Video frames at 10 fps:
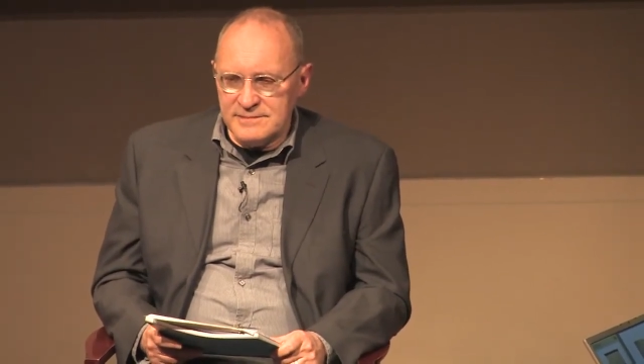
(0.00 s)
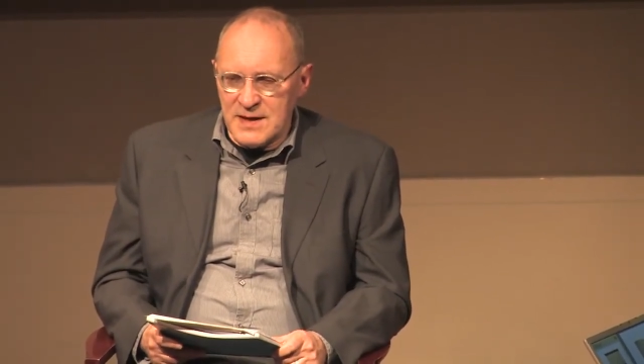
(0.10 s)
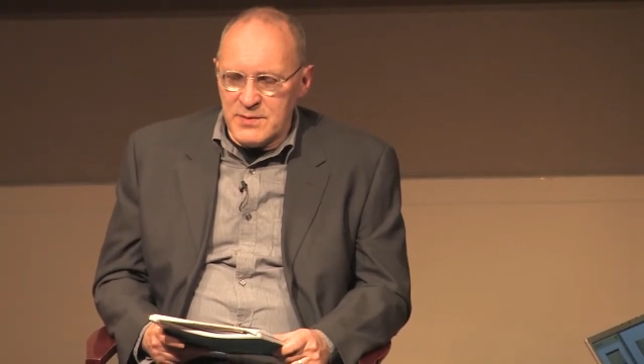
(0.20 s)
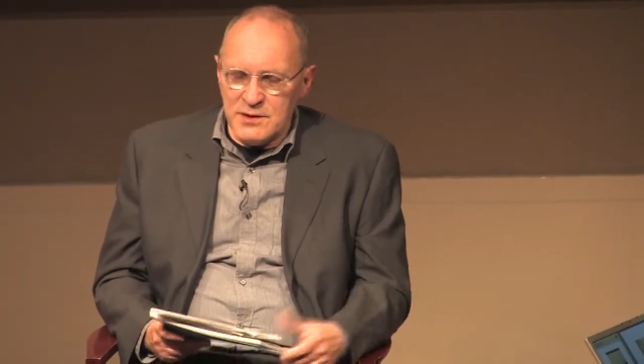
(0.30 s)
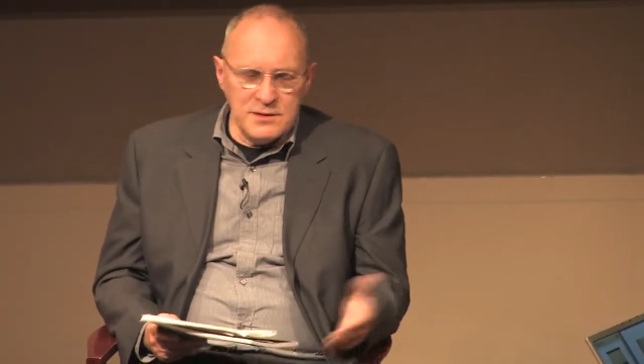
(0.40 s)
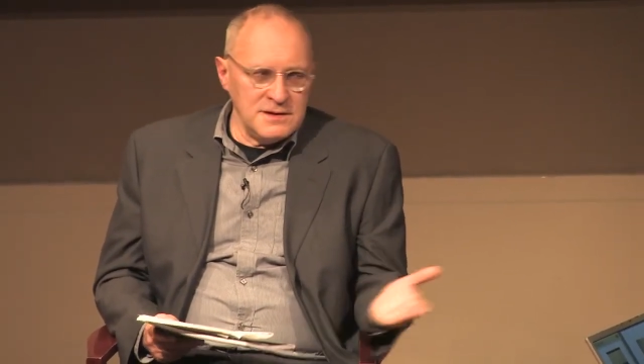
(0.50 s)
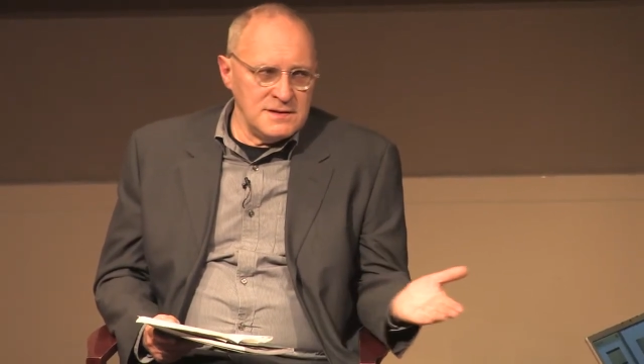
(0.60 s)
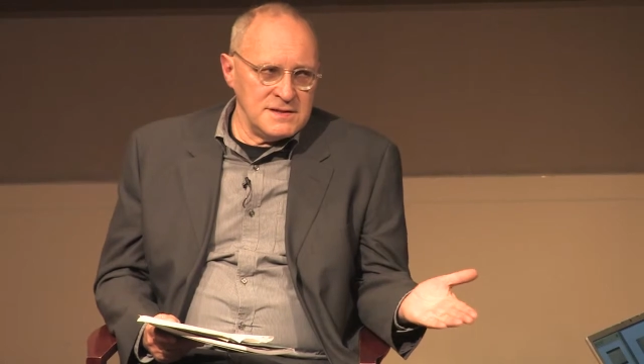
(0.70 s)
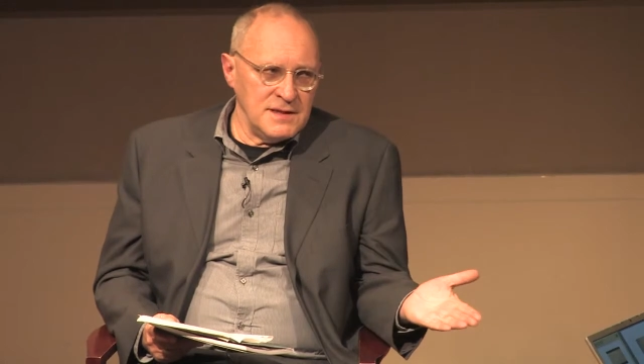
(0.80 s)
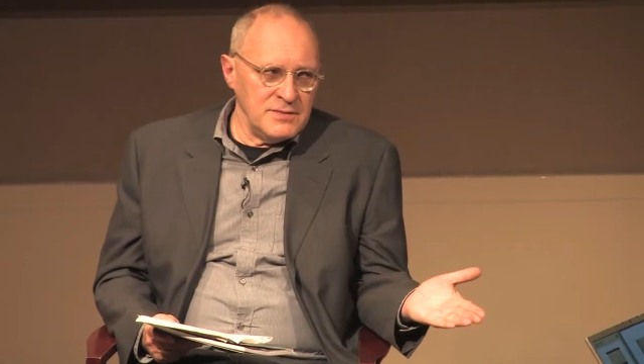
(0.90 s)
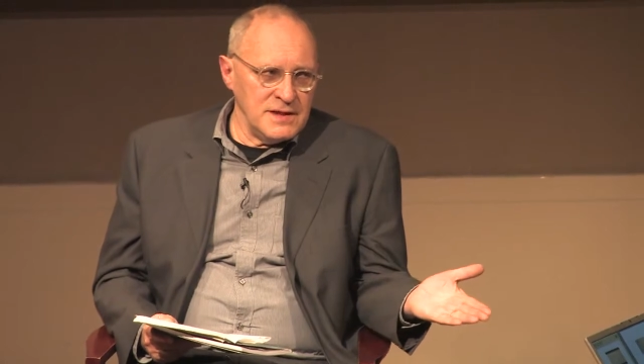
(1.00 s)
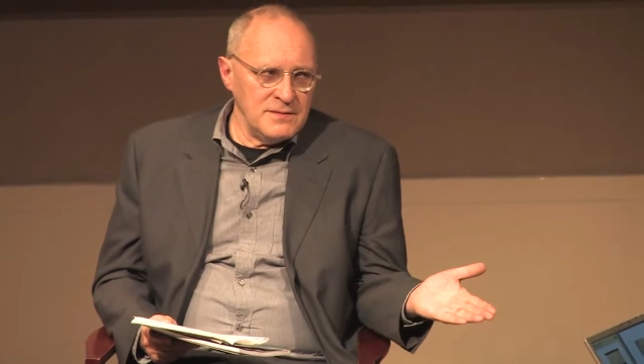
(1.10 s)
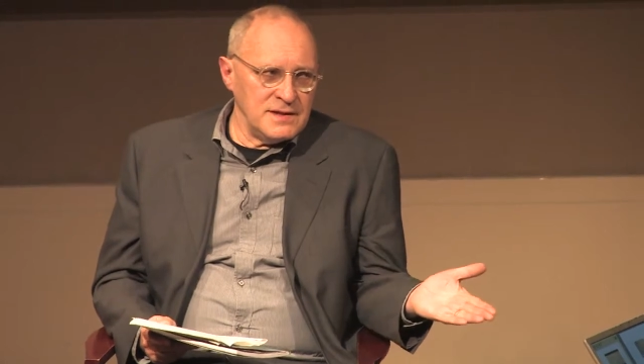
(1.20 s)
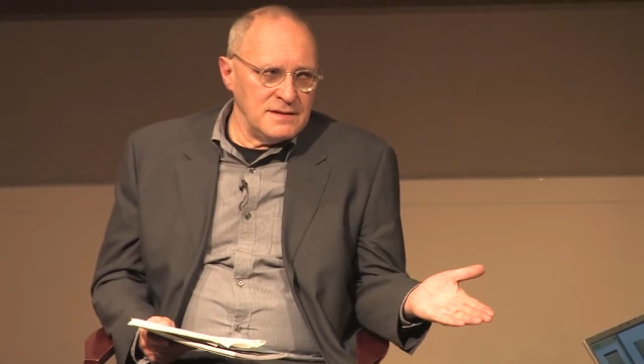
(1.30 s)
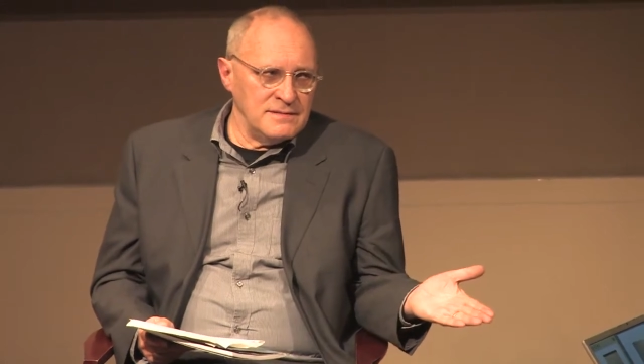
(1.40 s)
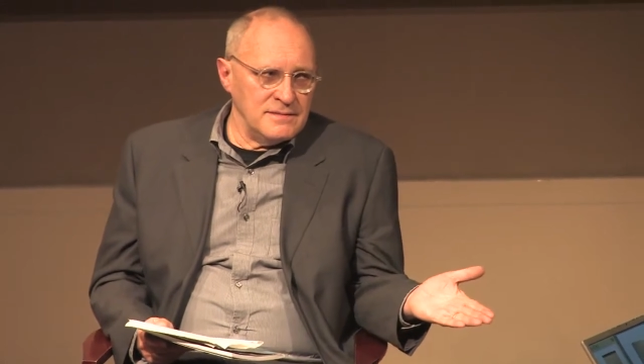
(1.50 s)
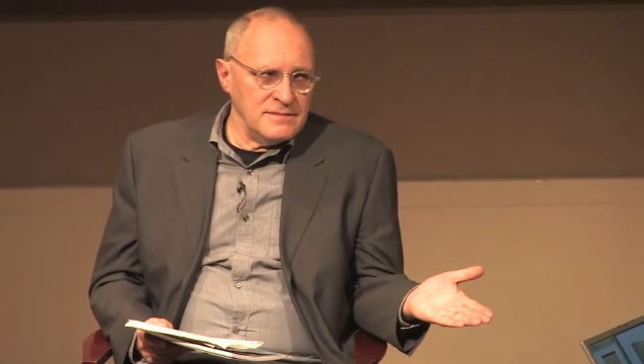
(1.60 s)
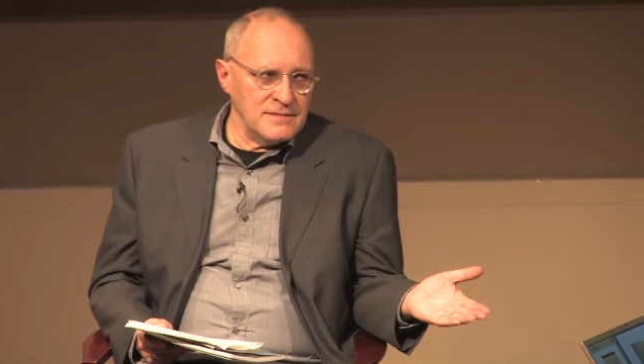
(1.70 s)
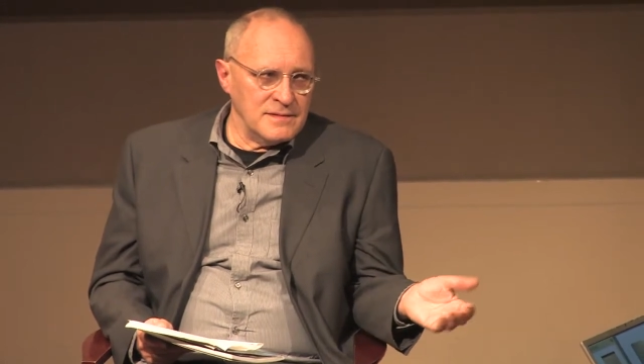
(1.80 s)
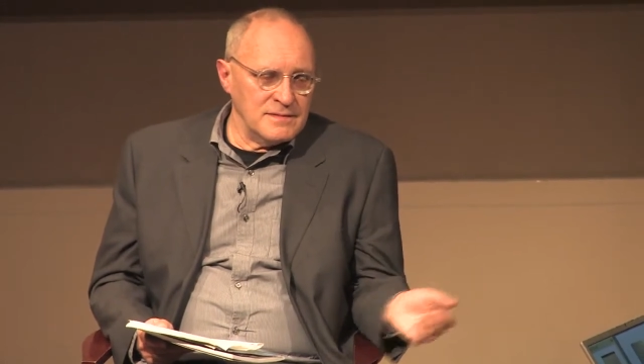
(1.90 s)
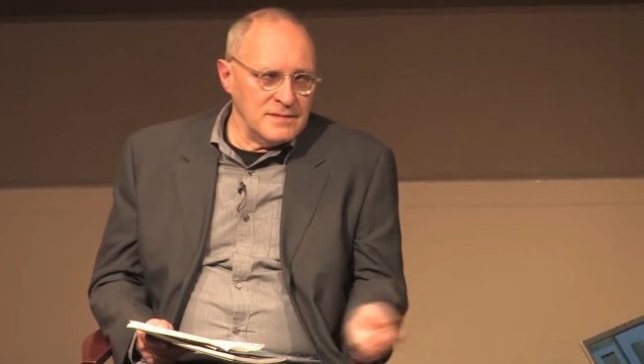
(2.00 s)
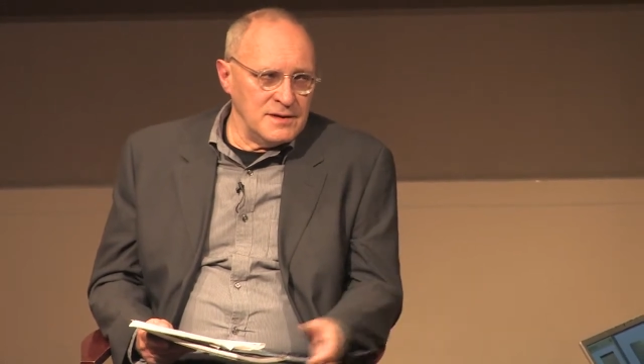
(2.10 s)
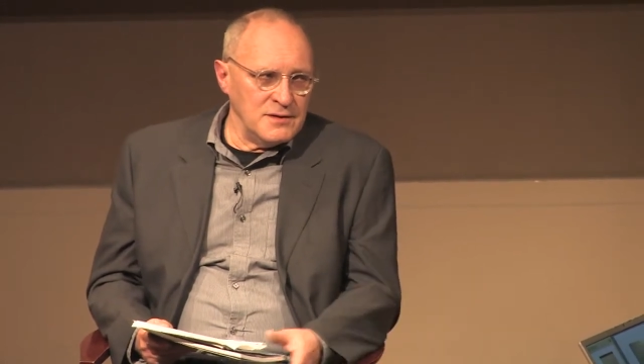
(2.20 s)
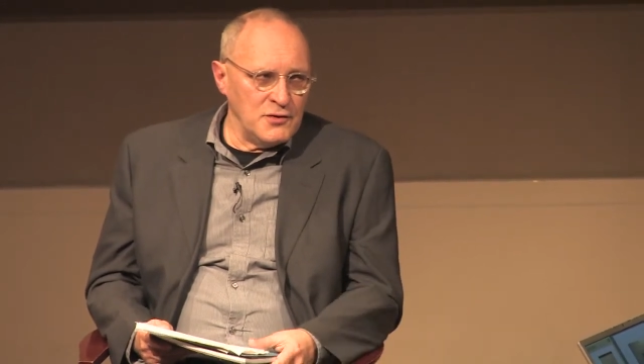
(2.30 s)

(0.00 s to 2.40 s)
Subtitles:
I mean, you did the same thing by, you know,